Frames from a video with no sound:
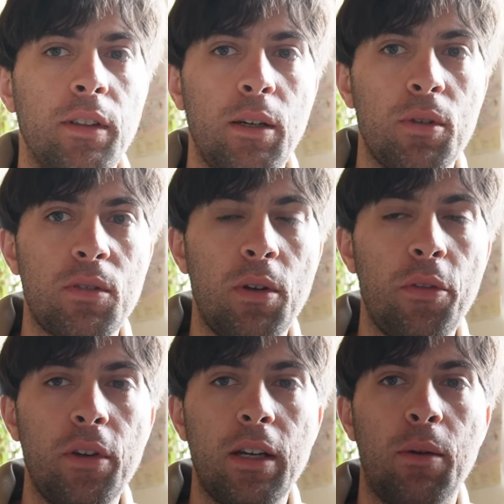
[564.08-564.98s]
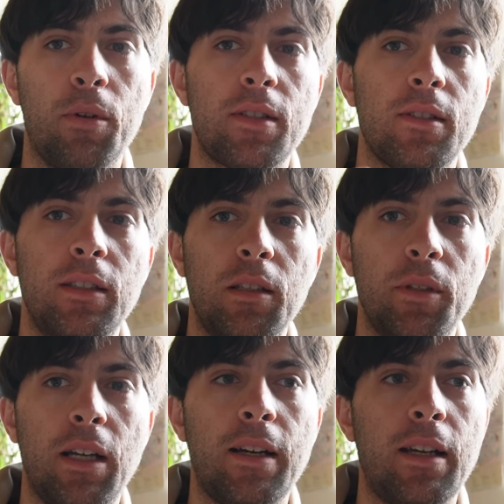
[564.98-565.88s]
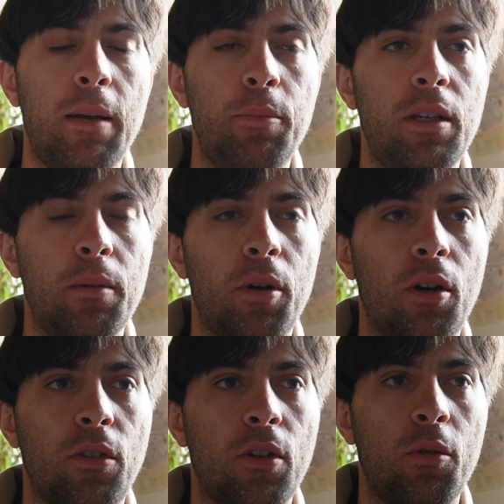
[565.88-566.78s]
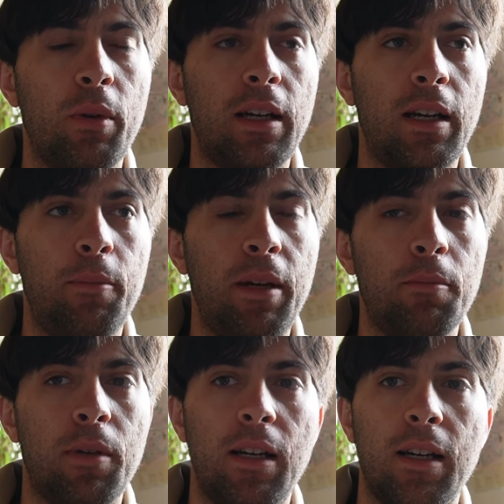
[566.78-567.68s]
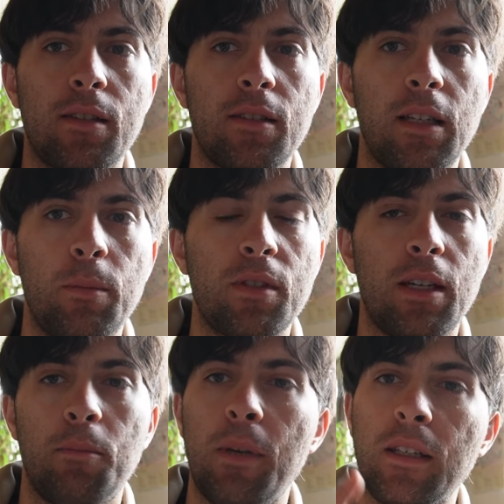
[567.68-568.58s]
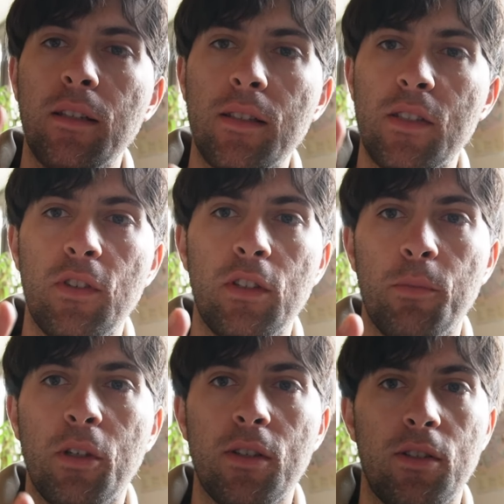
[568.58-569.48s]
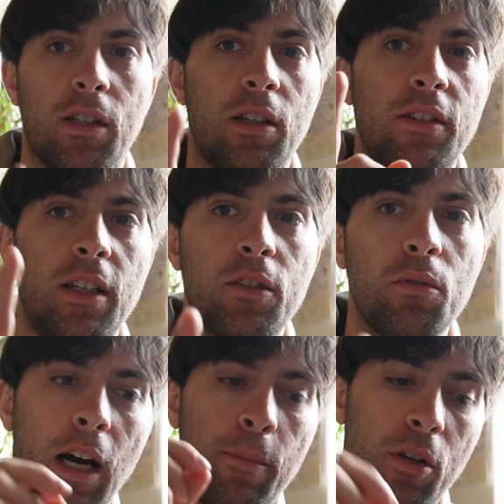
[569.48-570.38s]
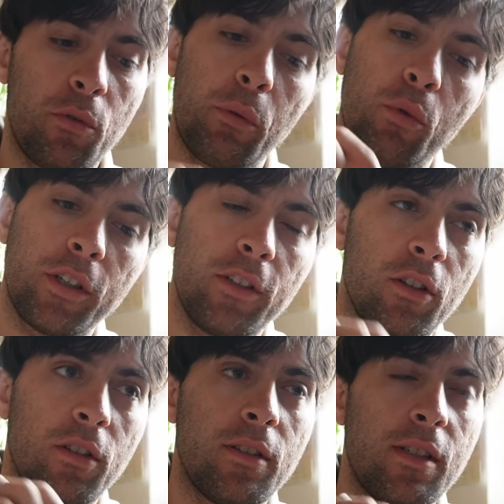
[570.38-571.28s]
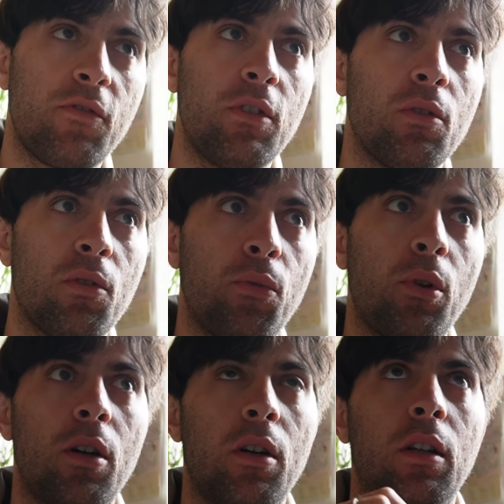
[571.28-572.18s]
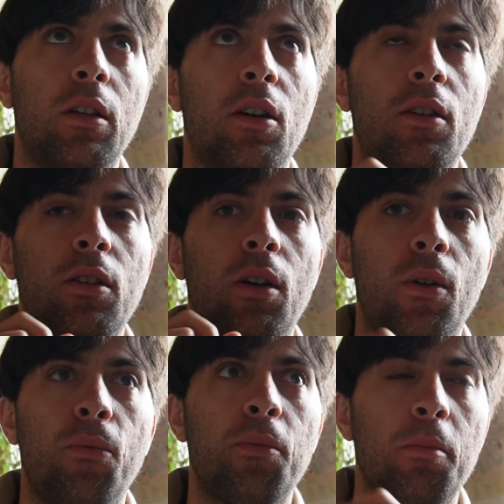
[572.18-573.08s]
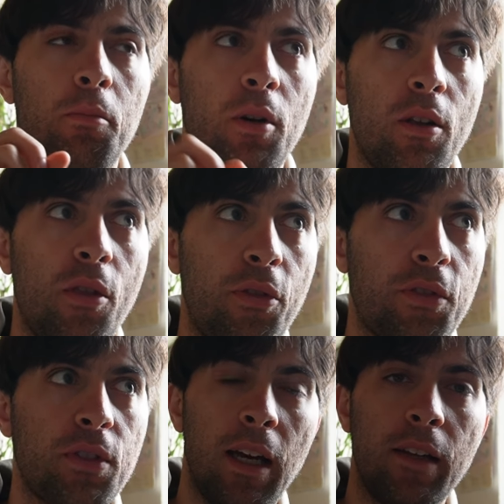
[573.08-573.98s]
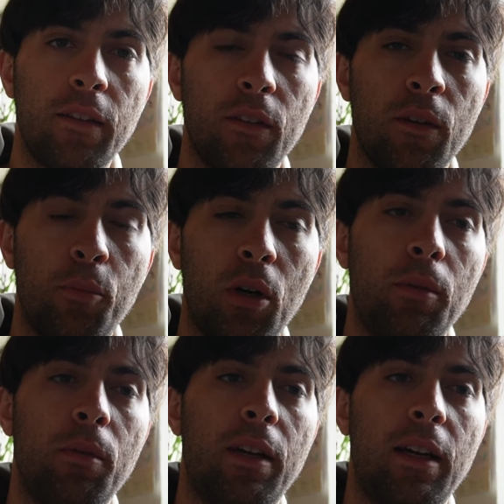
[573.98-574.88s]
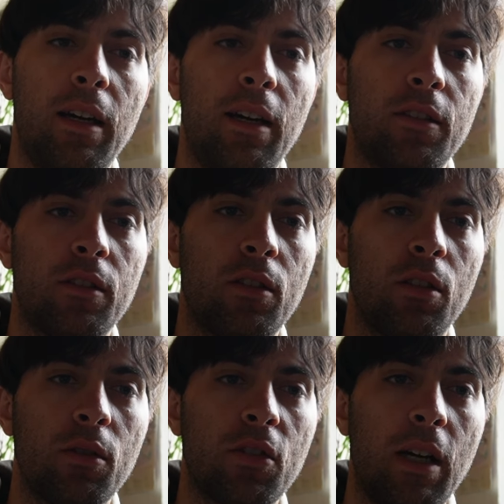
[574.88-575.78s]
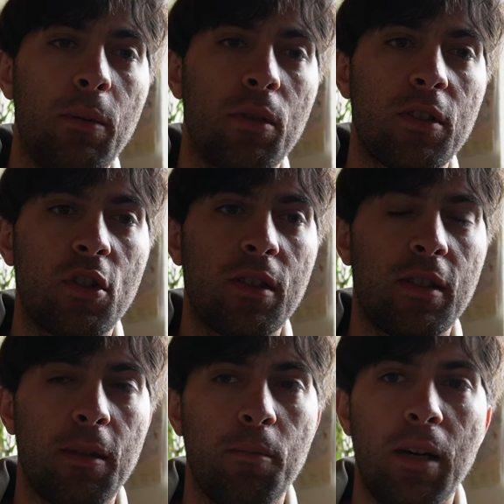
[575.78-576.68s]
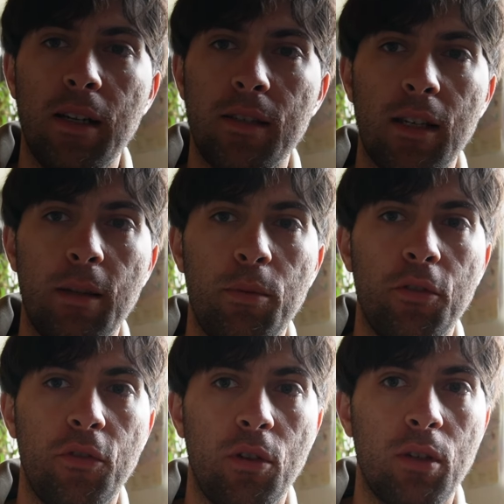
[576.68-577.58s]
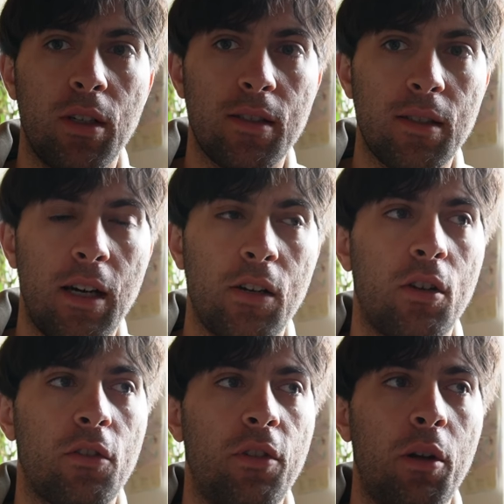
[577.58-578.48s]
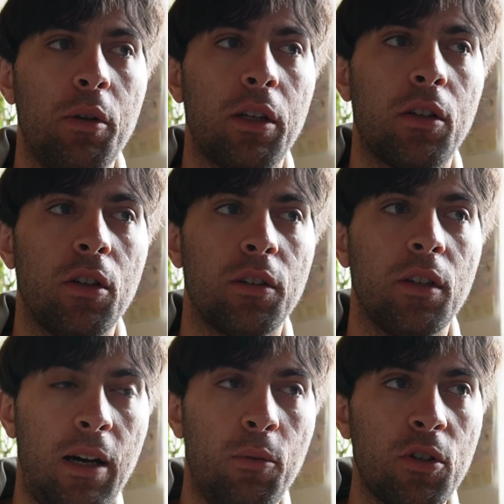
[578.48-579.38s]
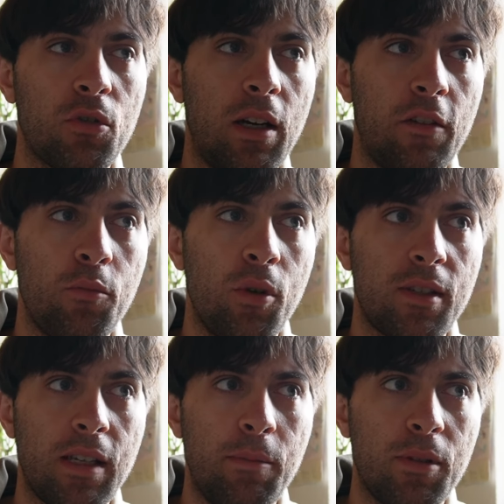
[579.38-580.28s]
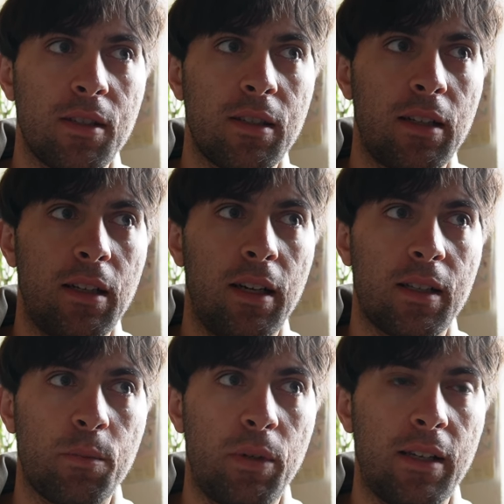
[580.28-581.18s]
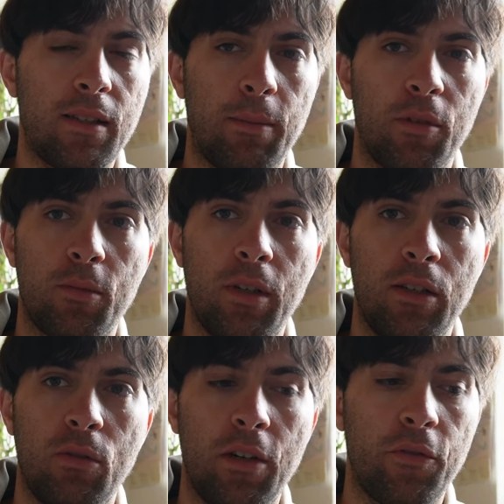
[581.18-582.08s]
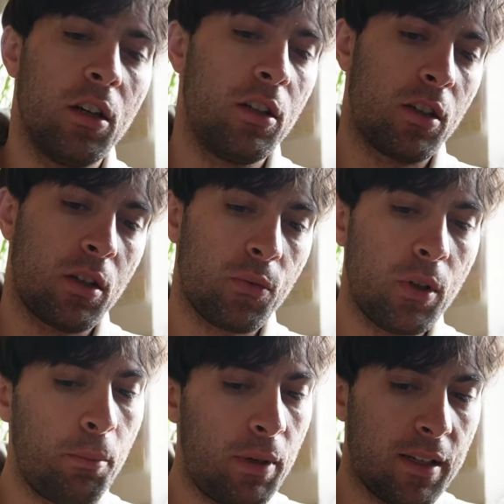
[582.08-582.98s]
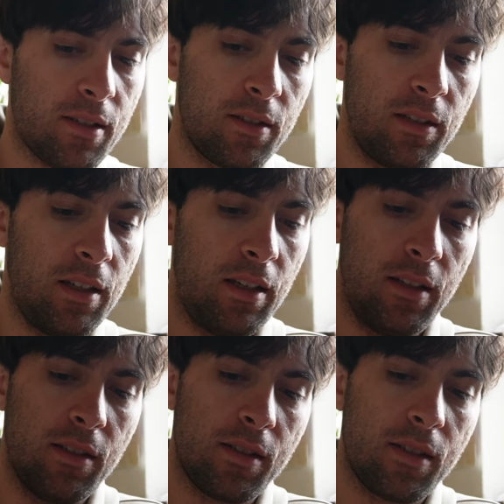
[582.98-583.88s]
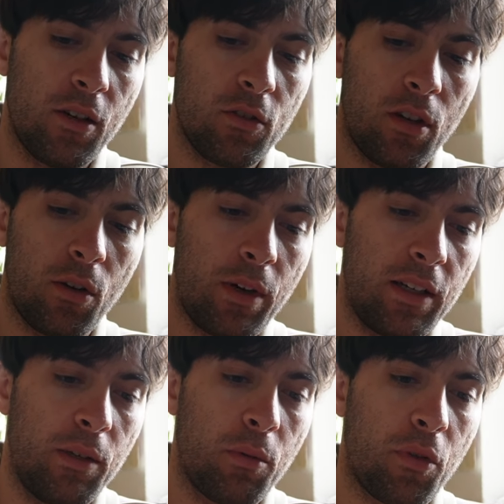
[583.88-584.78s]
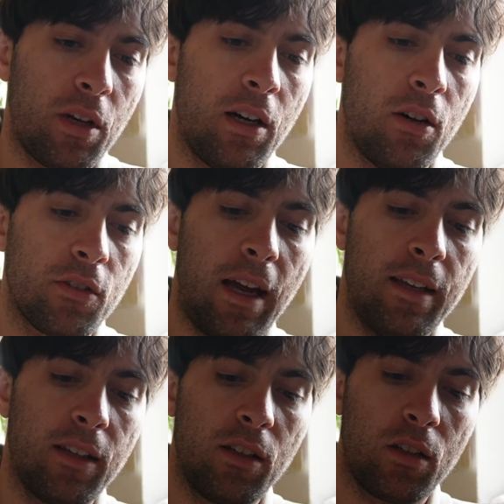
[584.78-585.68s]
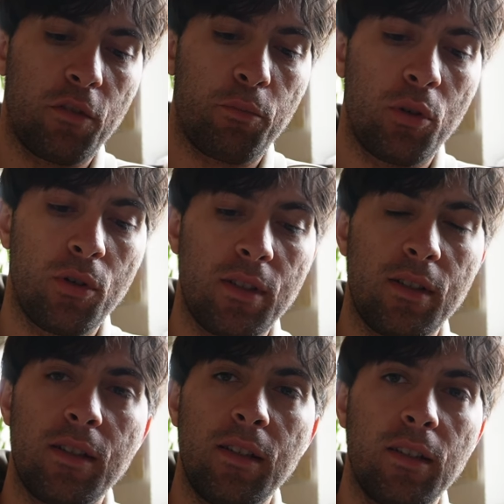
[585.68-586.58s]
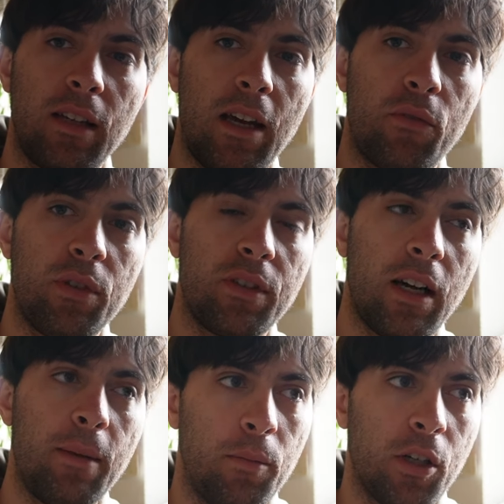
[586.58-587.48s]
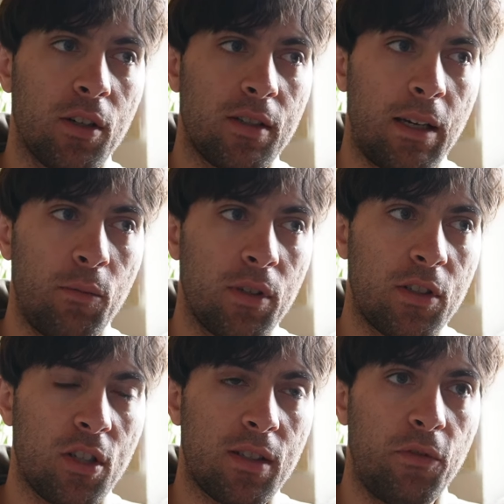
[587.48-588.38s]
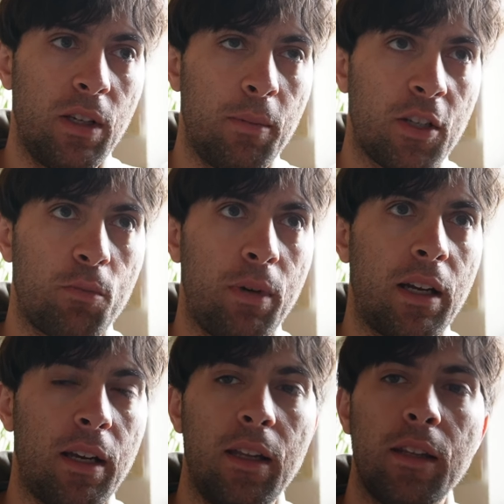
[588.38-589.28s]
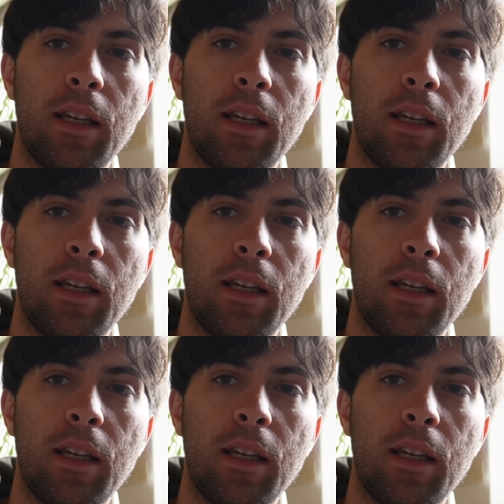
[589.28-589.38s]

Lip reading: There was one thing I was a little bit unhappy about though when I made my last attempts at making this video, because I gotta tell you, I'm already working on this video for a lot of months, and the problem that I had the whole time was just that my sample folders are not very good. I want to have more samples that are like splice samples, where you have a lot of complexity in the sound already without adding a lot of processing every time, because that would just feel much better in